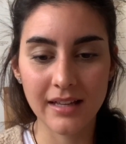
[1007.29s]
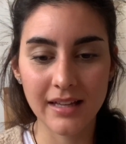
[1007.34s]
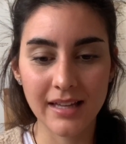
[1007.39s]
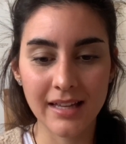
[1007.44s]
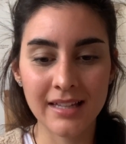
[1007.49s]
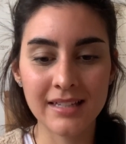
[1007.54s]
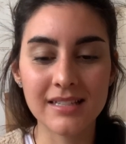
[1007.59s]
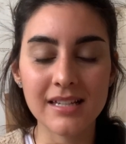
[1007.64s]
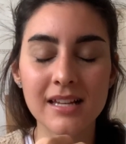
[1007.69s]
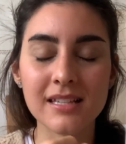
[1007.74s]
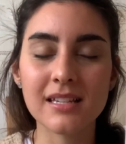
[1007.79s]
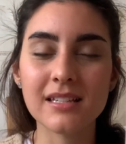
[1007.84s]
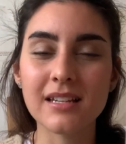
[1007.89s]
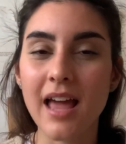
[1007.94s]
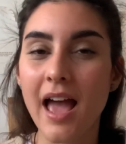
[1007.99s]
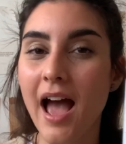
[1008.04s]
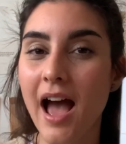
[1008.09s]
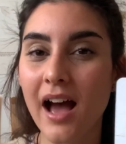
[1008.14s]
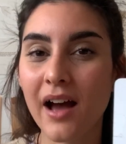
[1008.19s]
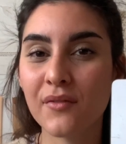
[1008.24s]
it doesn't
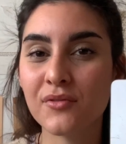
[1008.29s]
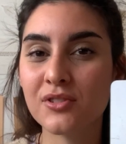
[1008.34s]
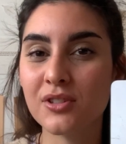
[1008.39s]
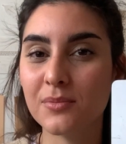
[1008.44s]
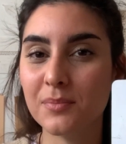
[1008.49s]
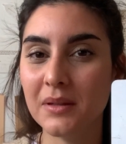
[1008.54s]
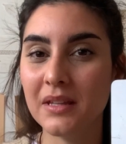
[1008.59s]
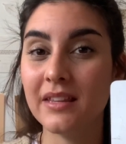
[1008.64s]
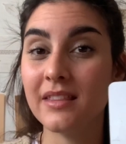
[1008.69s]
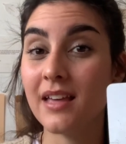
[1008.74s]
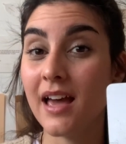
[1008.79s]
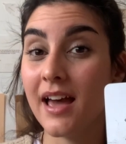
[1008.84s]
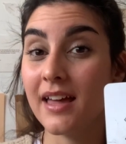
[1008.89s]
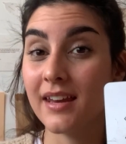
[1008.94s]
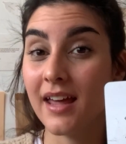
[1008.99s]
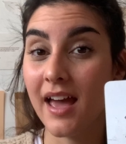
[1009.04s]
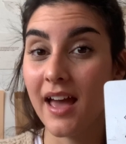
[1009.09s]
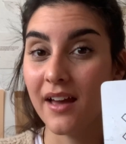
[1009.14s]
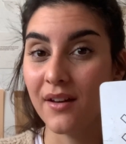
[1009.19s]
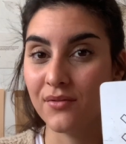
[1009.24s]
have to be that
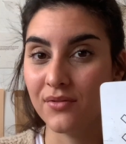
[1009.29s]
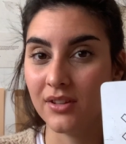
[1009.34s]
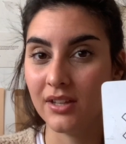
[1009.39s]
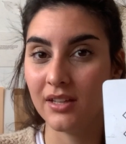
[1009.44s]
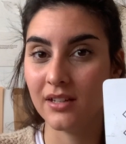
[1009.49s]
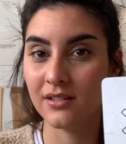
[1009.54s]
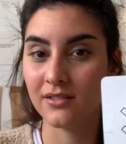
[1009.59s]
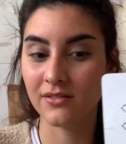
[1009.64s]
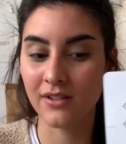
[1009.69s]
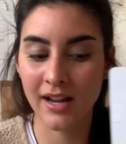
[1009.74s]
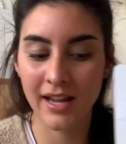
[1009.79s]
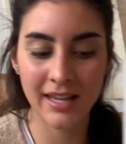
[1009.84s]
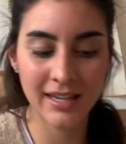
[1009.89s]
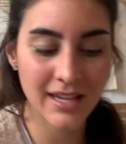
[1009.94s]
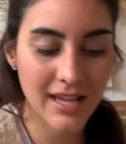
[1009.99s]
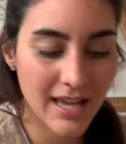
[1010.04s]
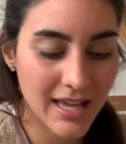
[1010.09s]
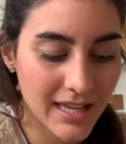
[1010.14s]
heavy, right?